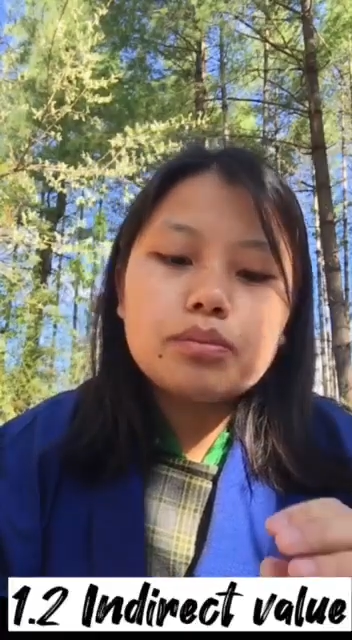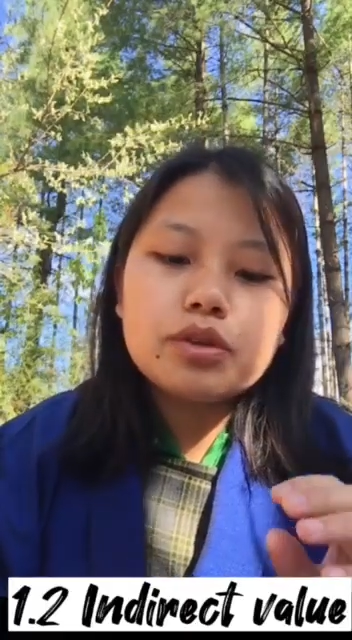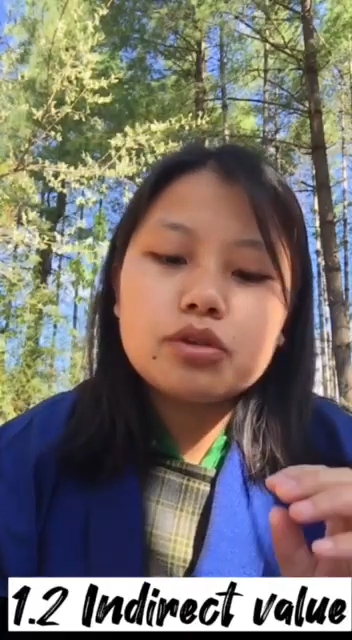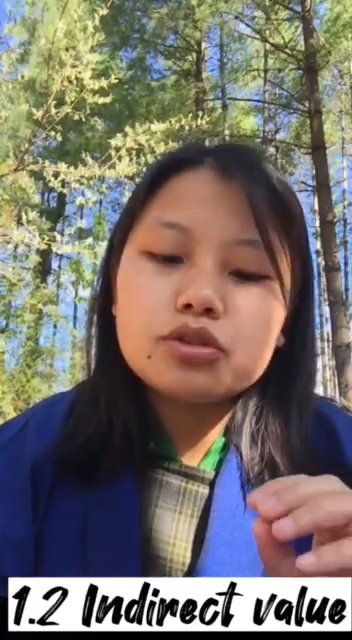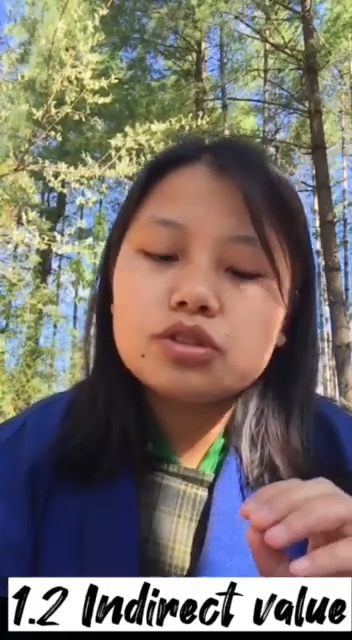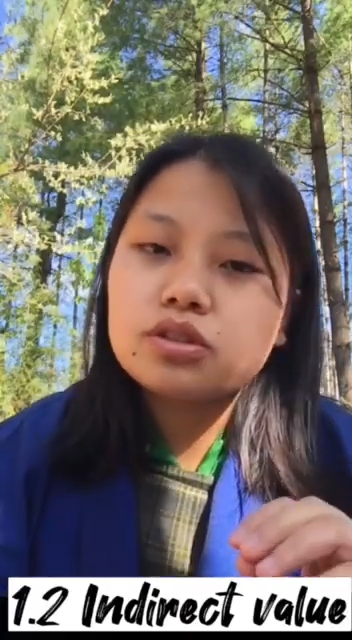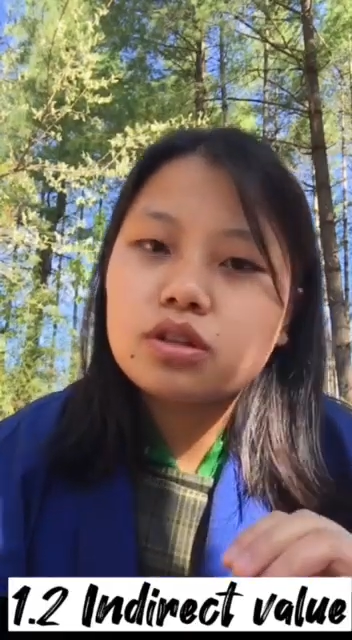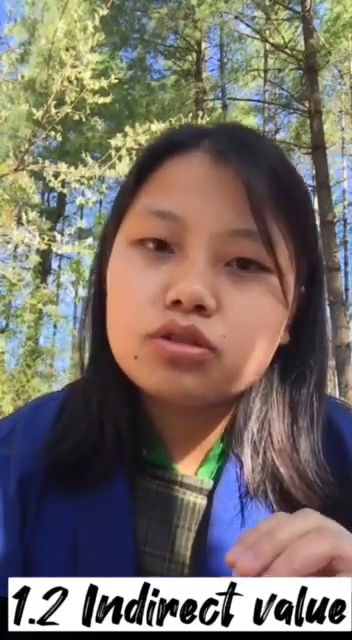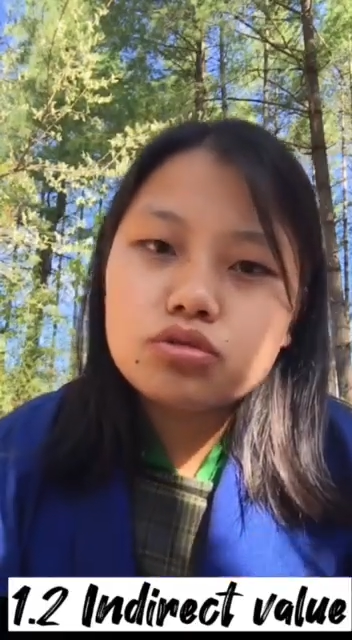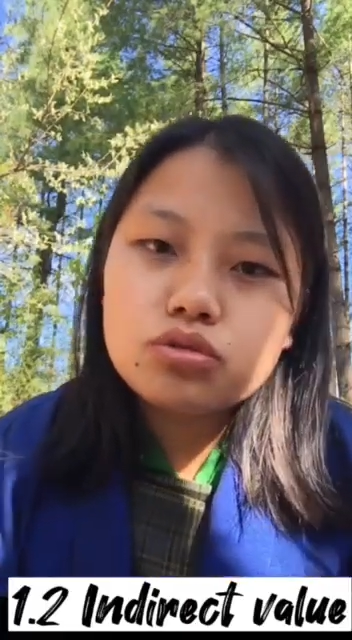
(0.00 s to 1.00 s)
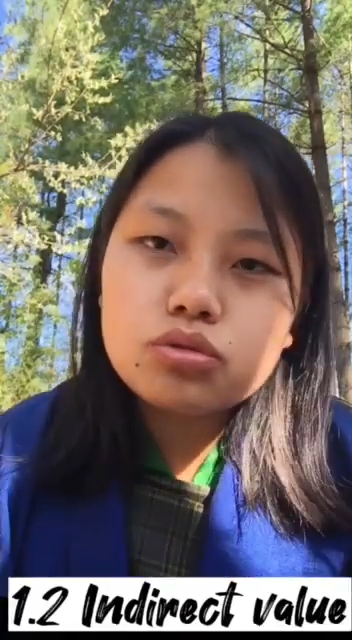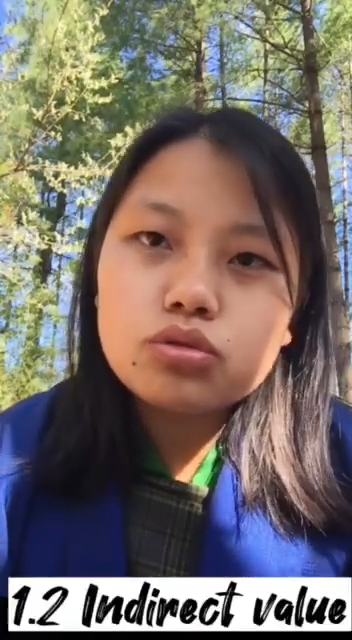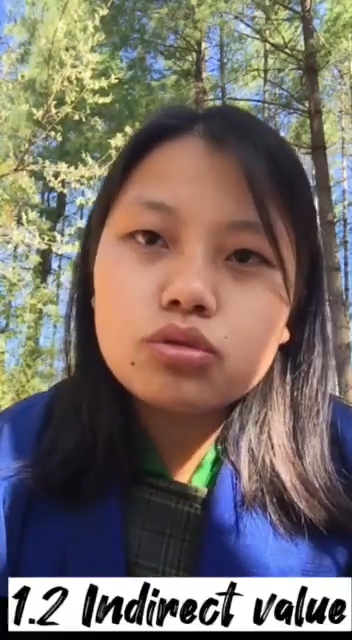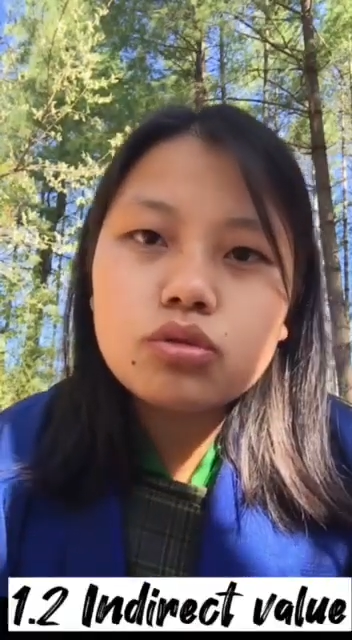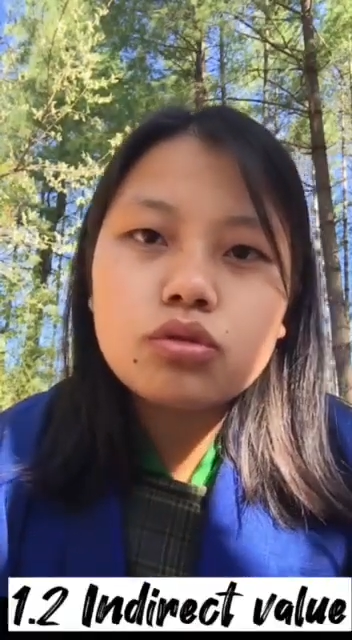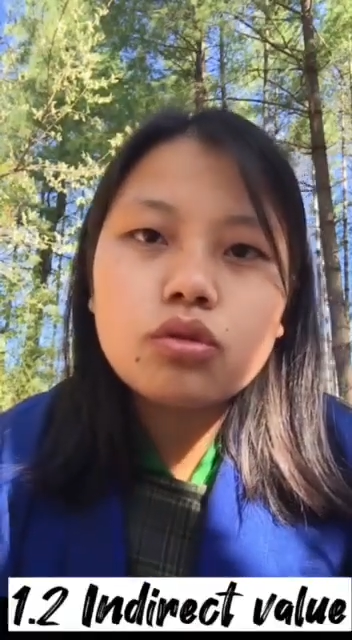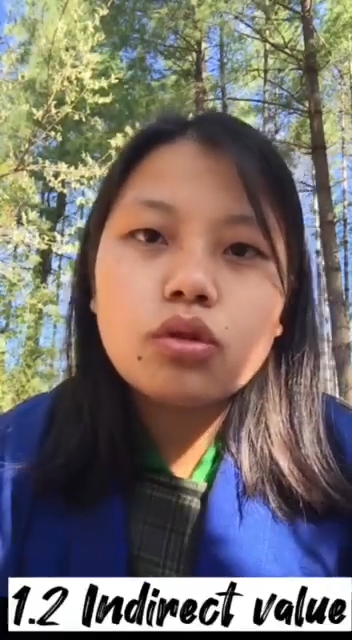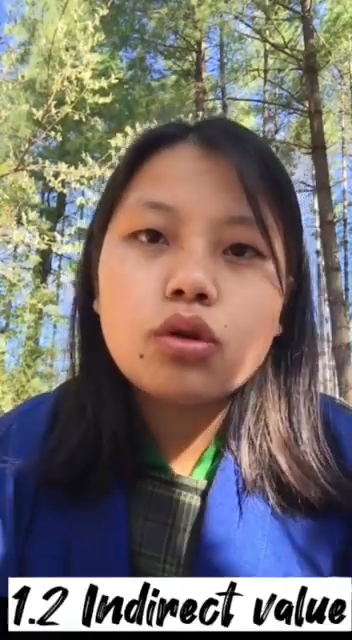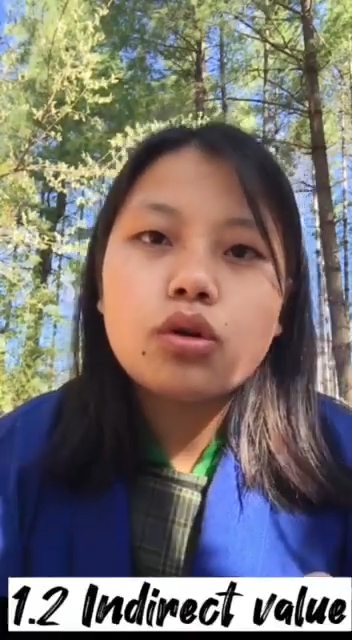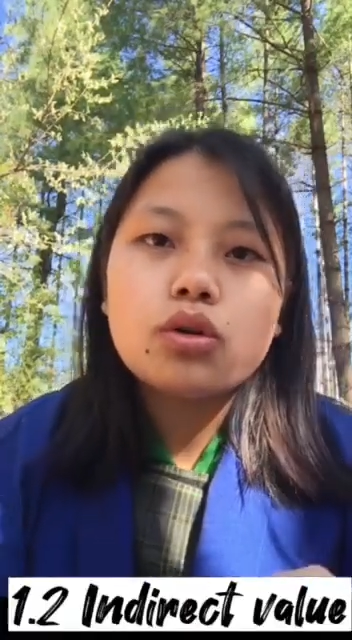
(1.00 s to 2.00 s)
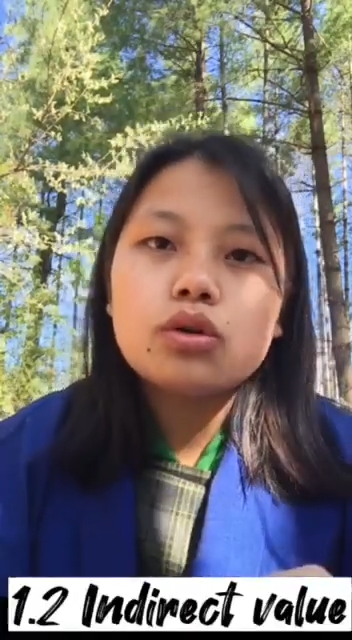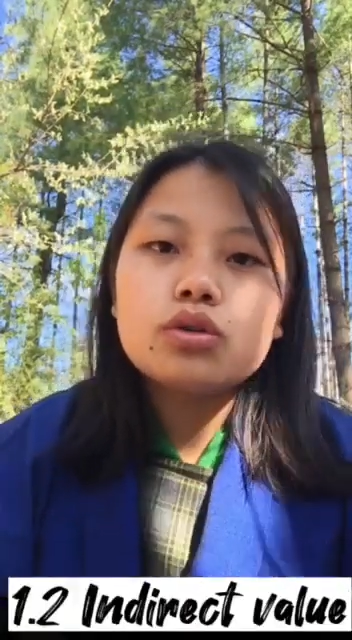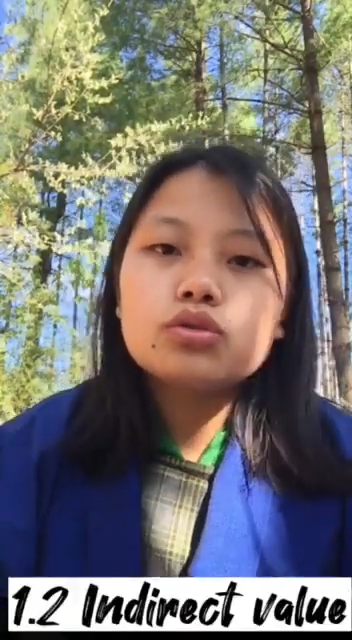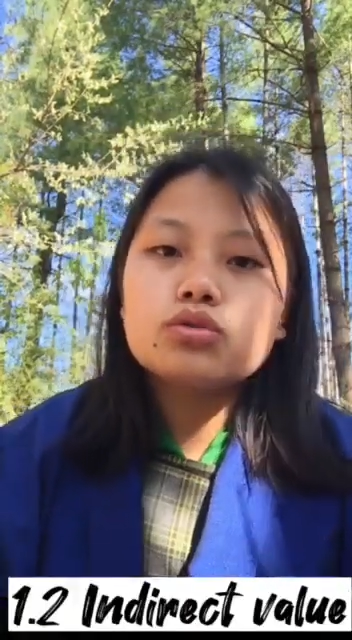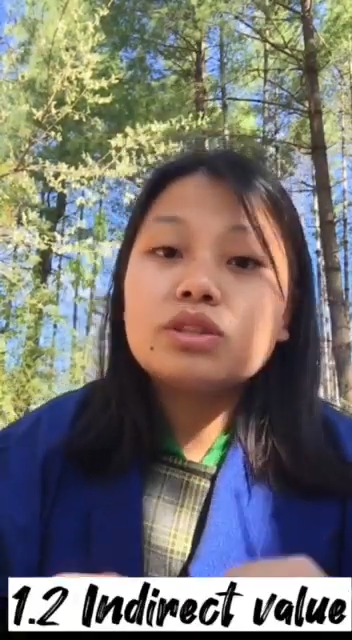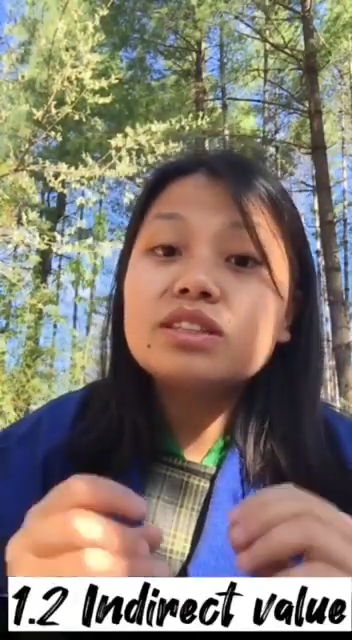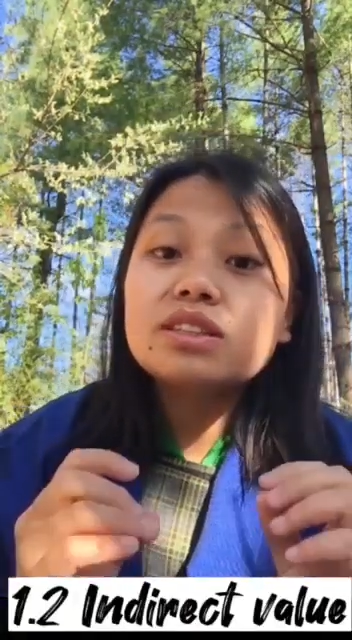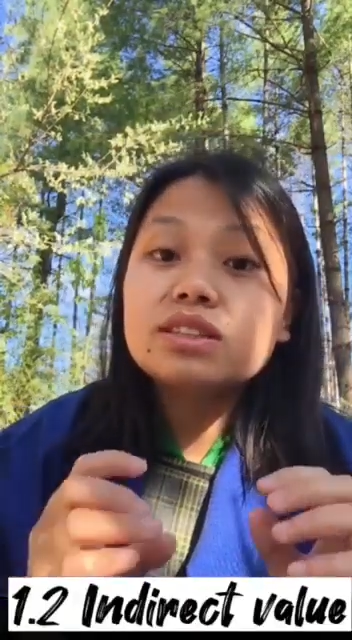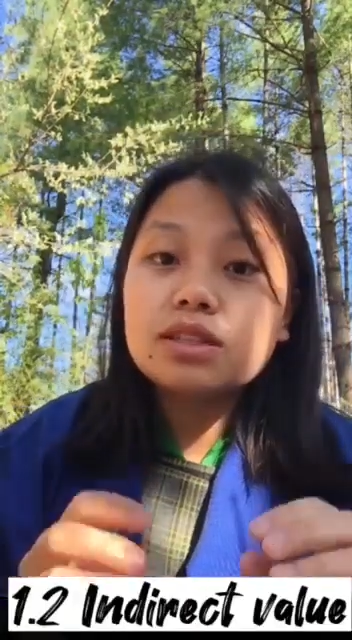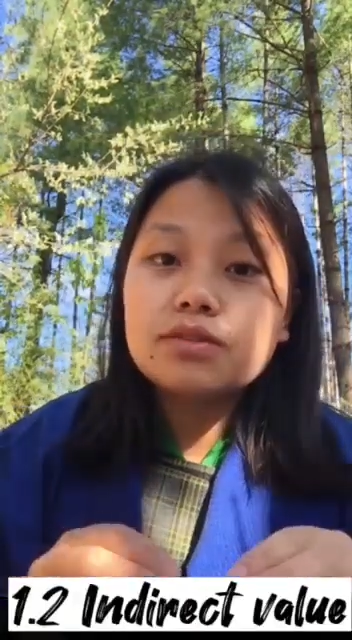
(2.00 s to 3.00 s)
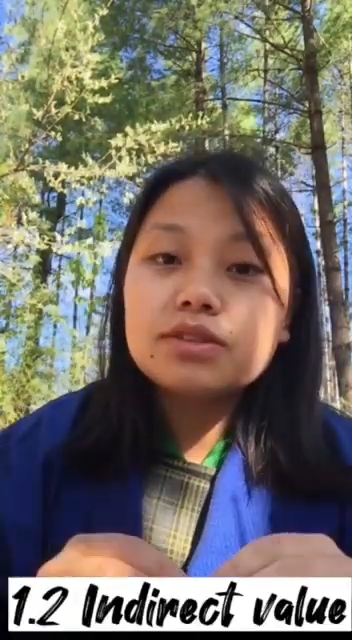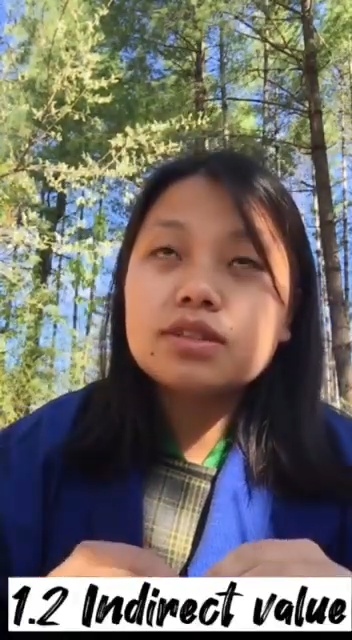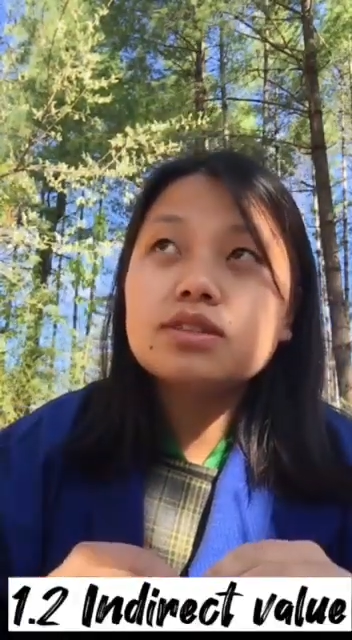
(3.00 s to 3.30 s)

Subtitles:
erosion control. So these are the services